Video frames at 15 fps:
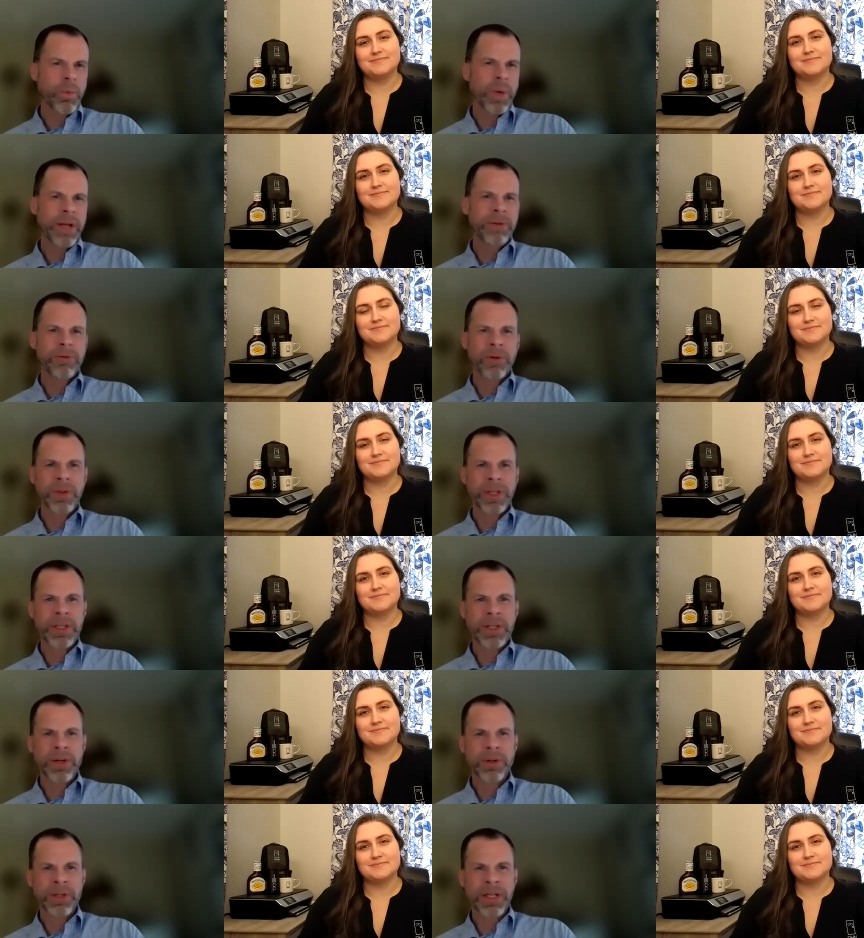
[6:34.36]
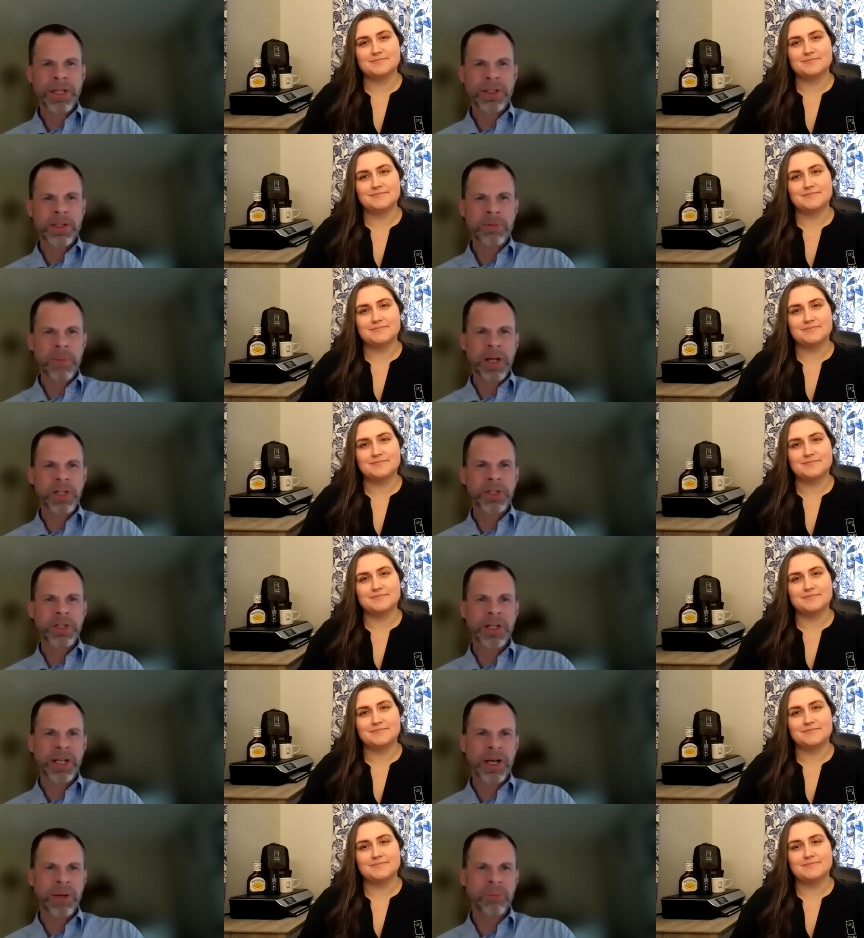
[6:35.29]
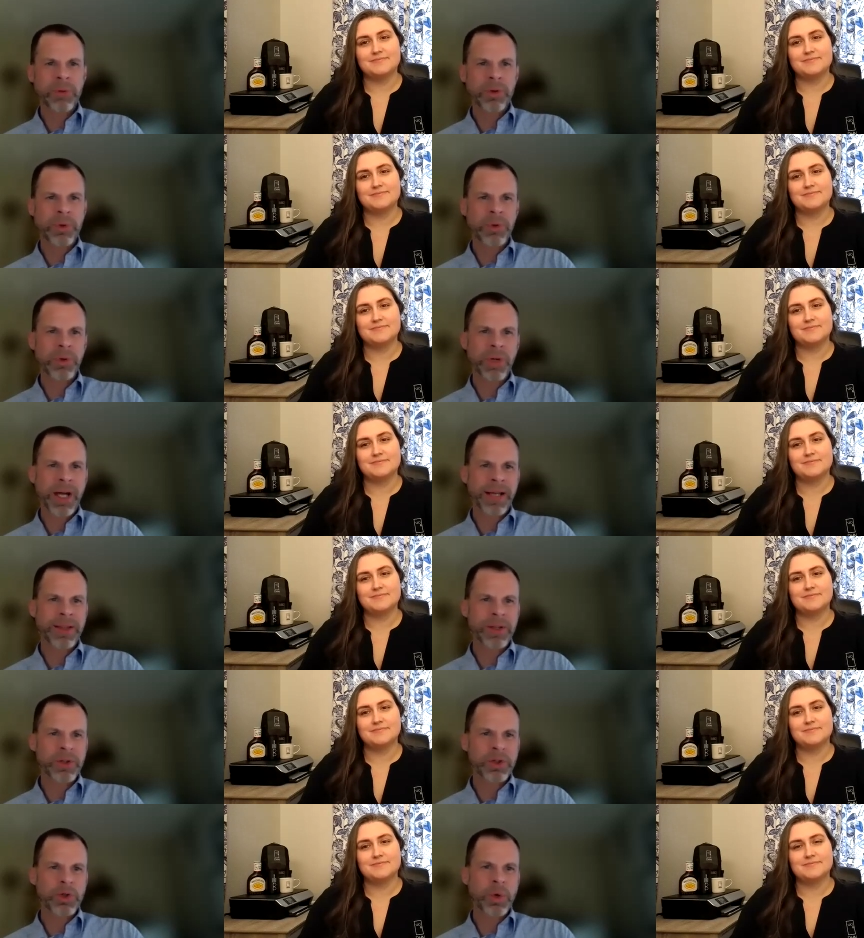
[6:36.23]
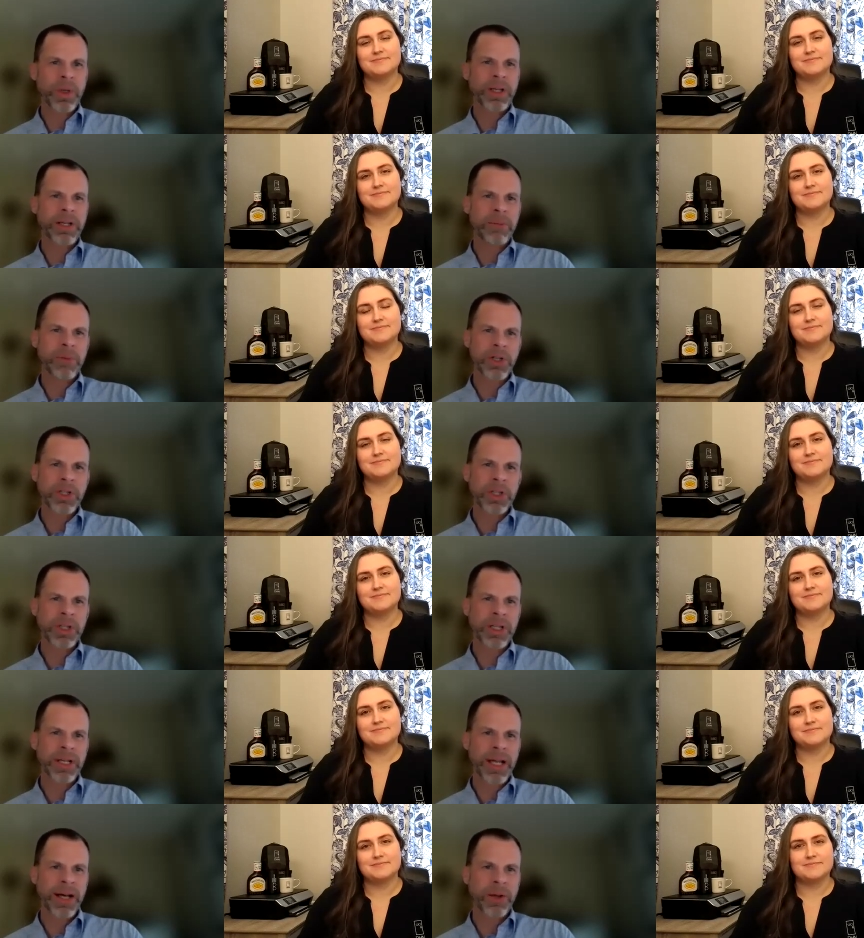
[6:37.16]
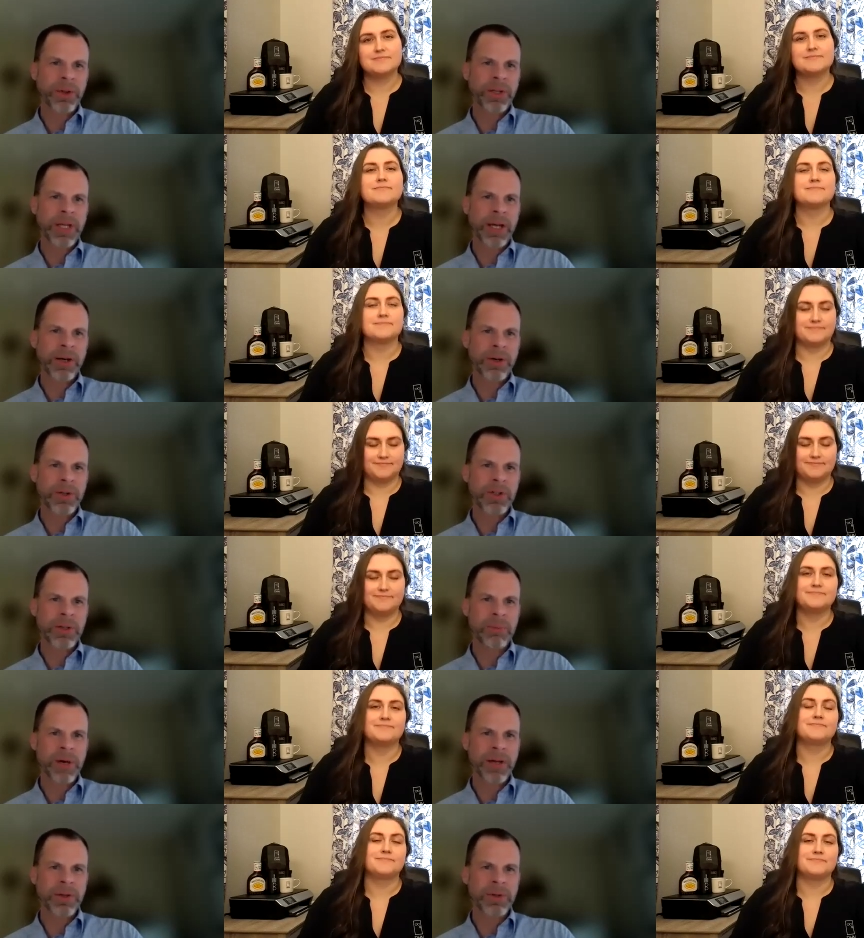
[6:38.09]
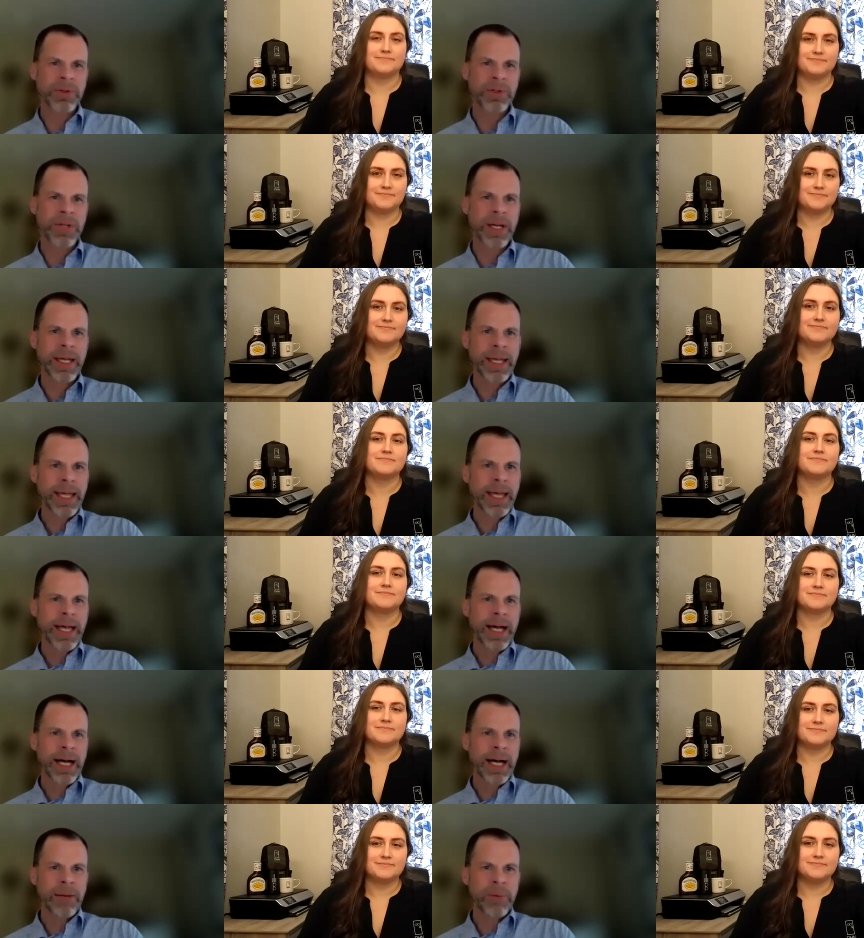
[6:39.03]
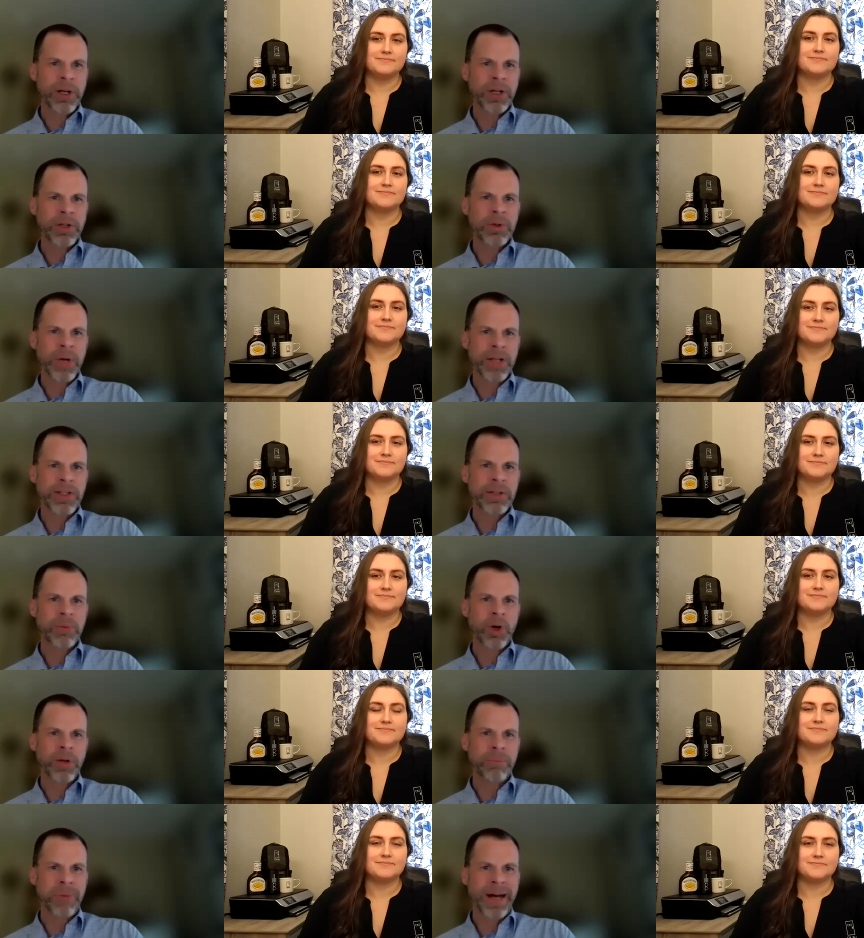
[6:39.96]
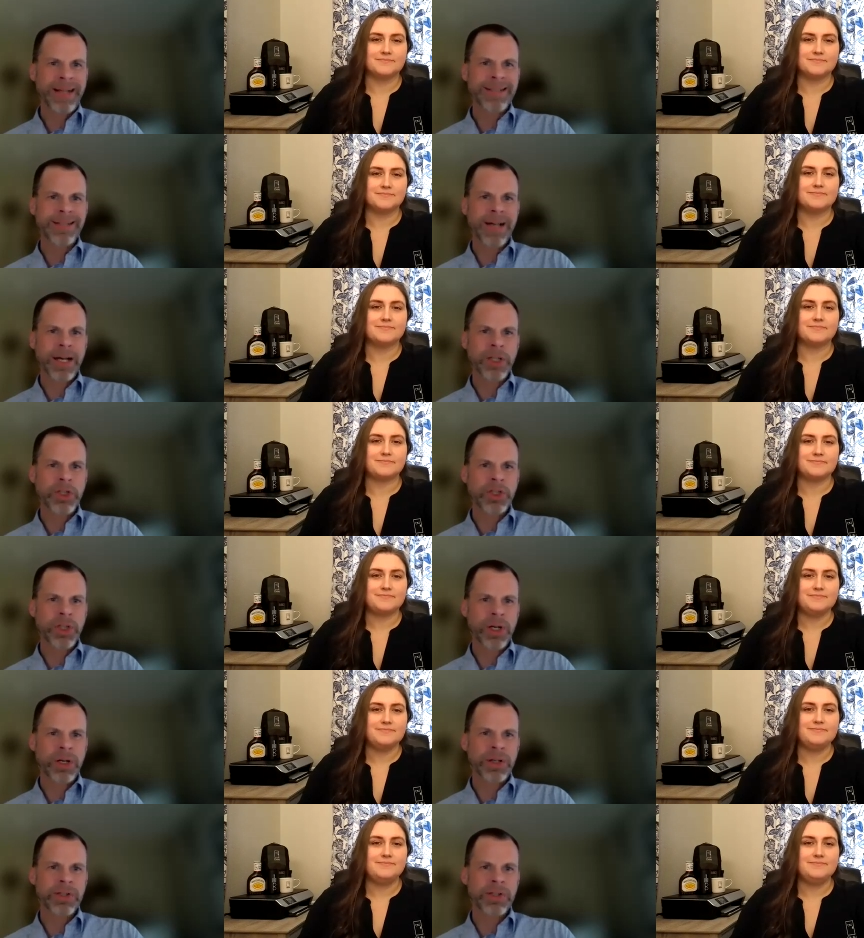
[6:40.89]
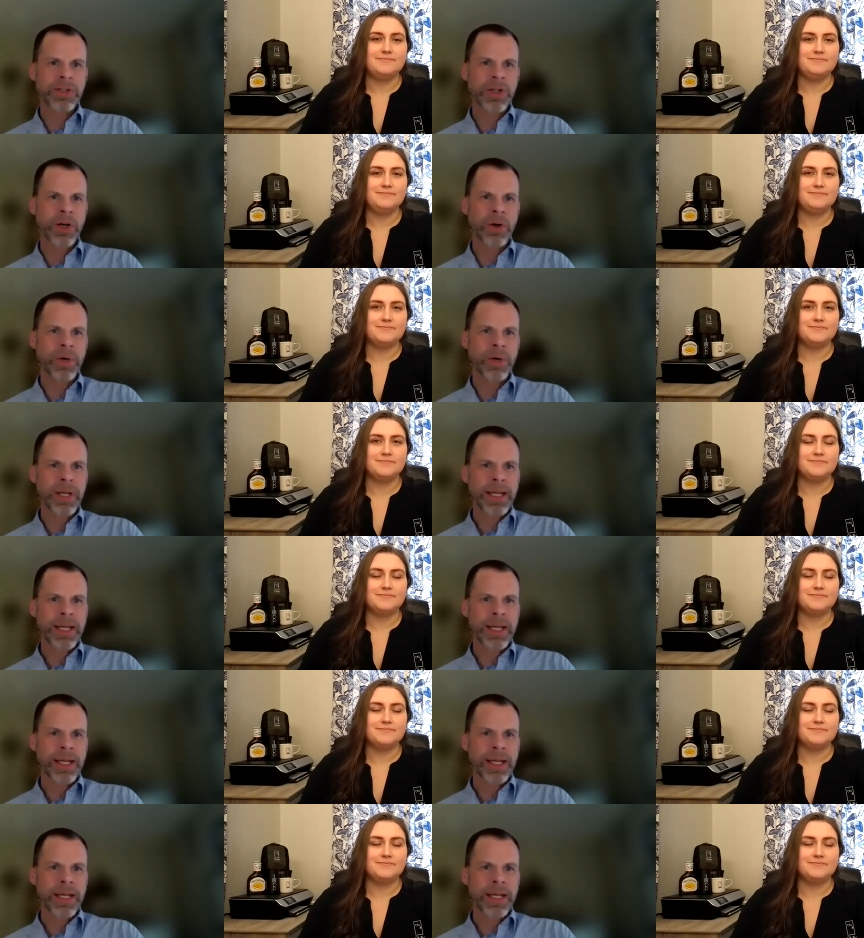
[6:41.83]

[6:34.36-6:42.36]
Speaker 1: wait for the yearly inspection to come through, like there's Joint Commission and Healthcare or some others, uh, but address them on bite sized chunks so